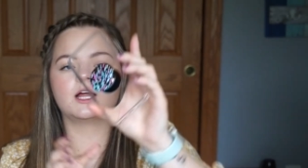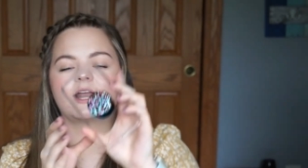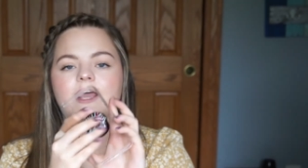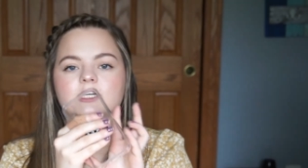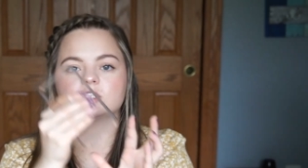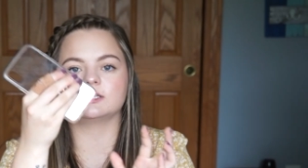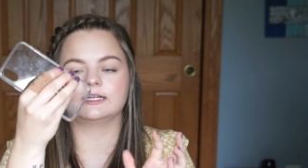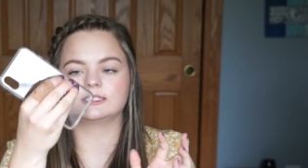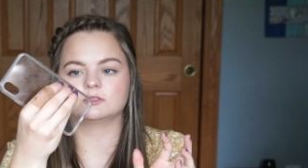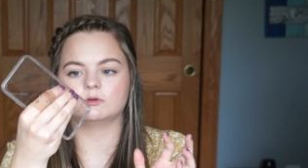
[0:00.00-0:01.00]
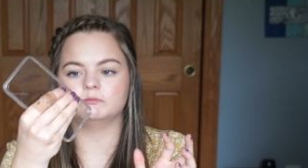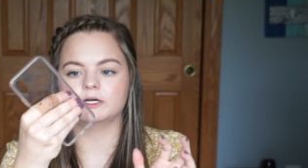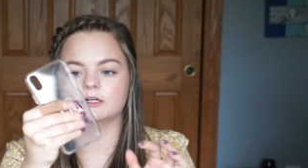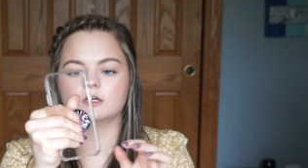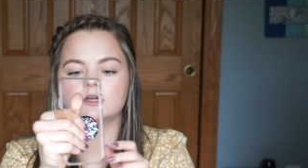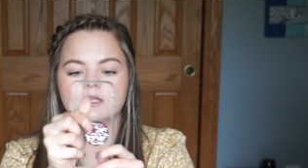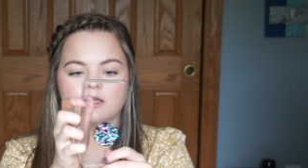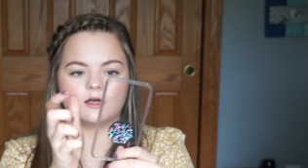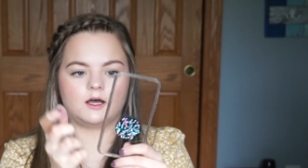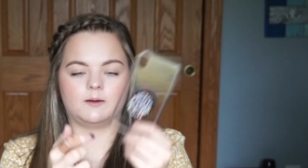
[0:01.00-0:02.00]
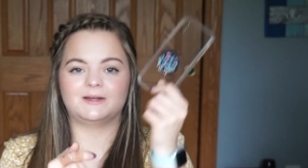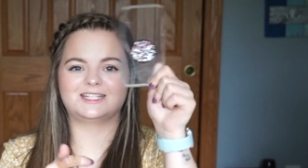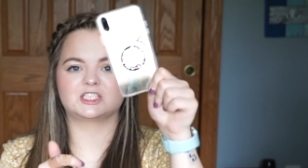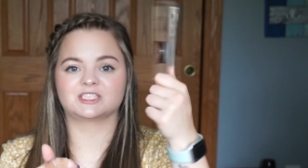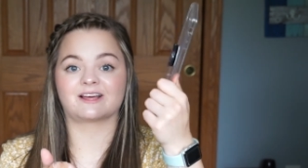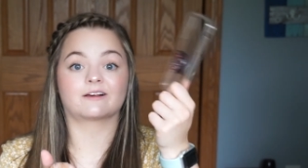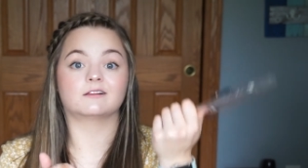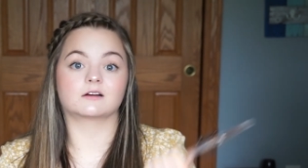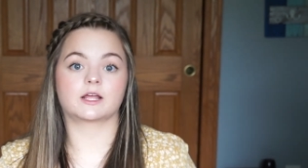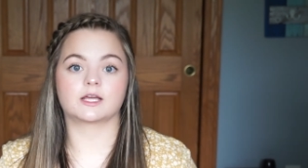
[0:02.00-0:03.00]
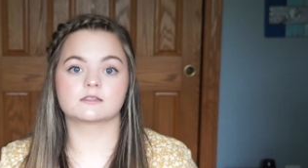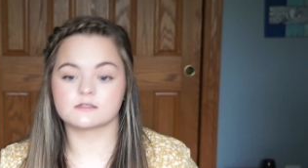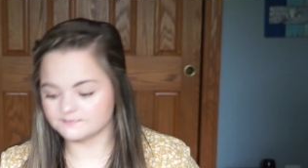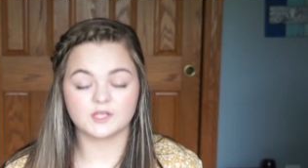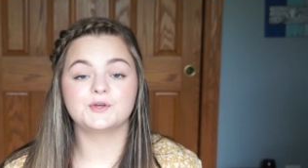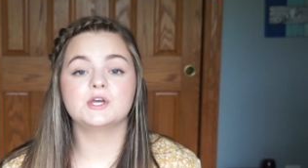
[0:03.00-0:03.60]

and I actually like this one better, and it's just on a clear case.